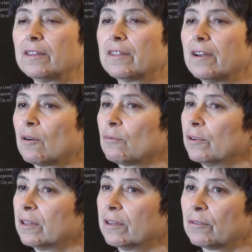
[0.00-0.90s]
I think they are
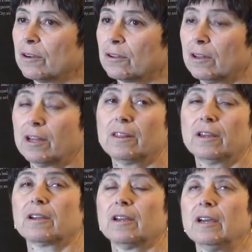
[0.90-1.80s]
really critical. I
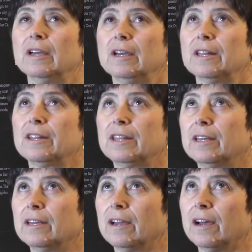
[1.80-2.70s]
think
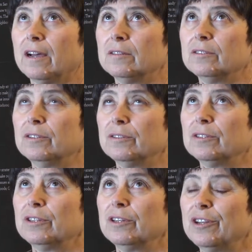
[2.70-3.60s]
the uh,
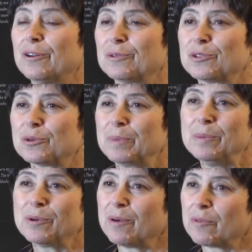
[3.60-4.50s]
you know,
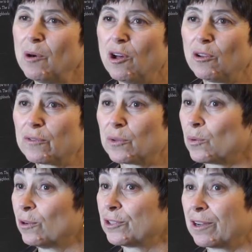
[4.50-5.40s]
people come from all over the
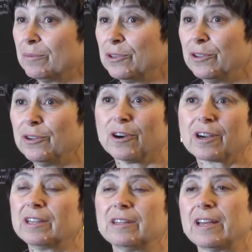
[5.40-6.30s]
world to come to New
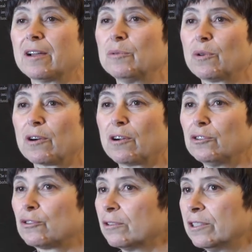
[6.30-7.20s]
York, and they come to our
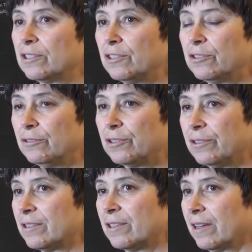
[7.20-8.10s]
cultural
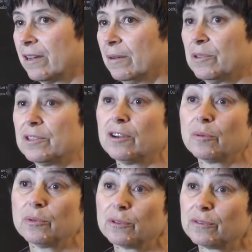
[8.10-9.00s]
institutions, and they come to see
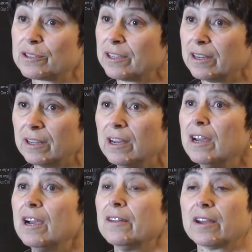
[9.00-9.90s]
our beautiful city,
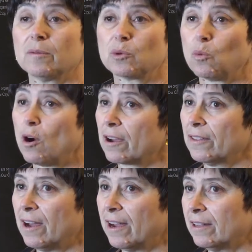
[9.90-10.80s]
and they come to walk
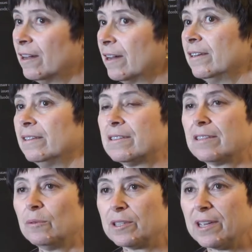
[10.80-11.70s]
on the High Line and
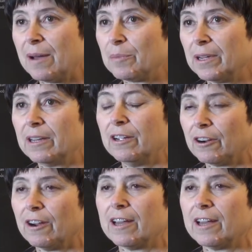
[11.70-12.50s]
see what's happening here.